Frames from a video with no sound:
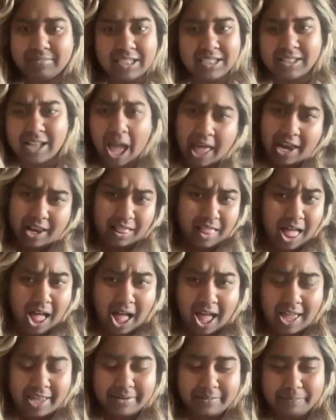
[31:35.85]
not a
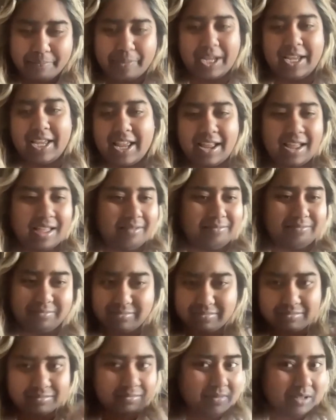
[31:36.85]
lot, but
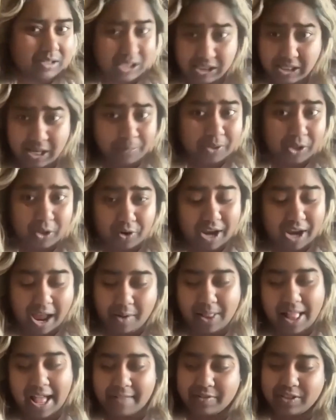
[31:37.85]
some degree I
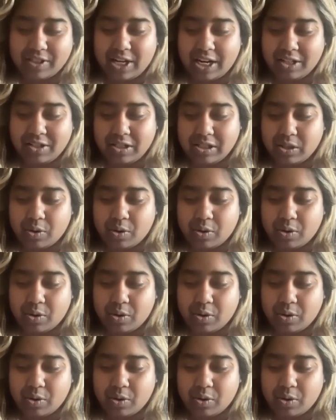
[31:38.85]
will have to change it.